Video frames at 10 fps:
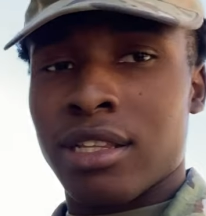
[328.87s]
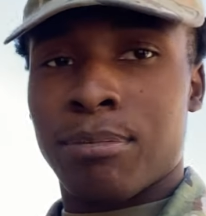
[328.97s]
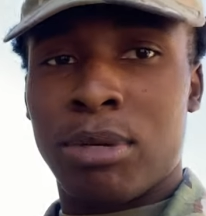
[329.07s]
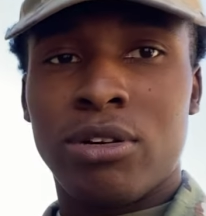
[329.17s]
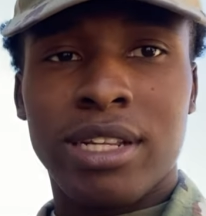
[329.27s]

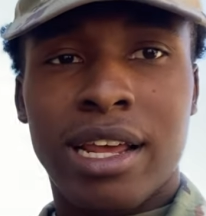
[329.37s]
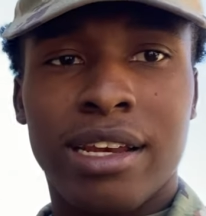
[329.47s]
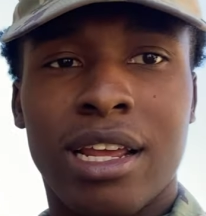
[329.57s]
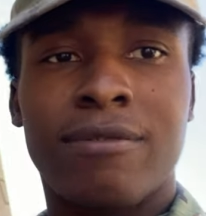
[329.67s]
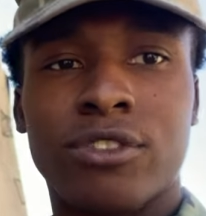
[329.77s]
building that
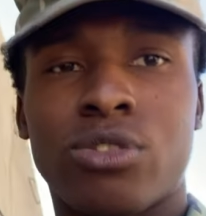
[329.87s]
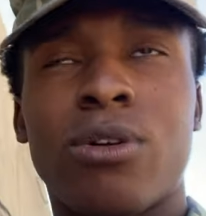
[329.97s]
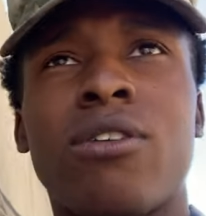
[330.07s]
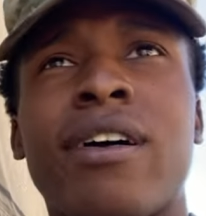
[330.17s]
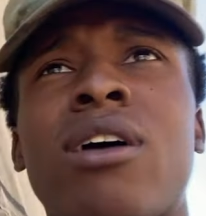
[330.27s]
dam for
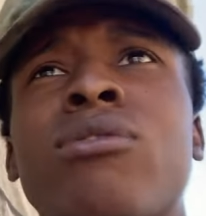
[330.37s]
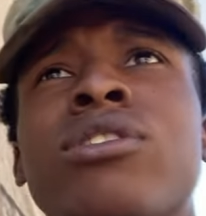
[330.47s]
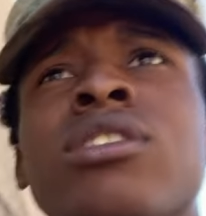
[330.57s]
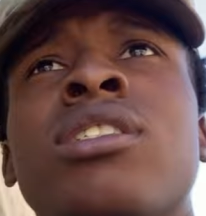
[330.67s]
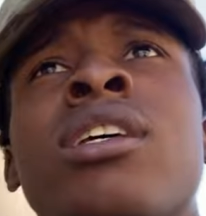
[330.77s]
12
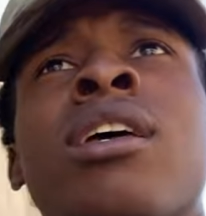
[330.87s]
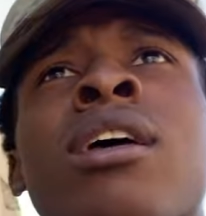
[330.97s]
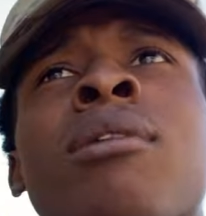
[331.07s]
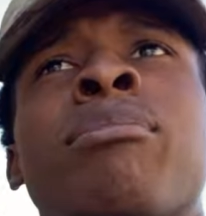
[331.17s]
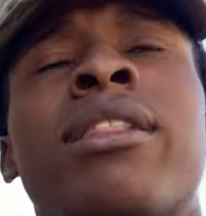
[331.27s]
hours
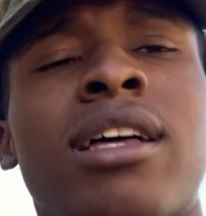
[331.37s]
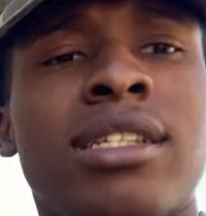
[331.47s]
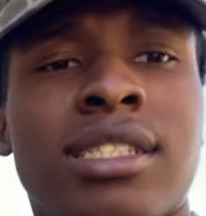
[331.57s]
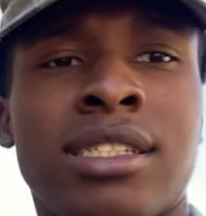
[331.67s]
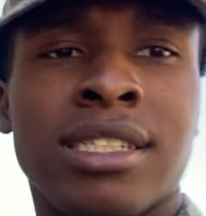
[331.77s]

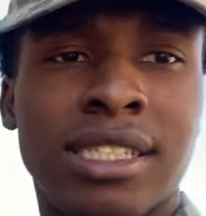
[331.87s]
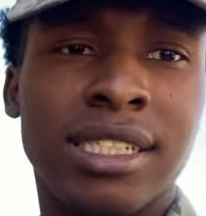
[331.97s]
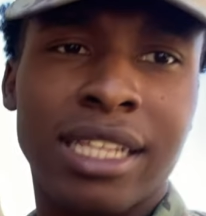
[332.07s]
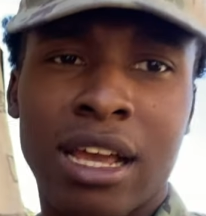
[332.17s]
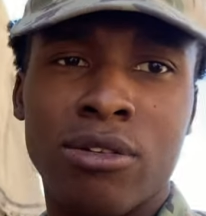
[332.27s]
plus the
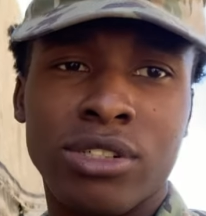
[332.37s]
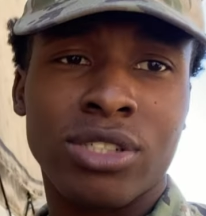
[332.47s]
6 hours.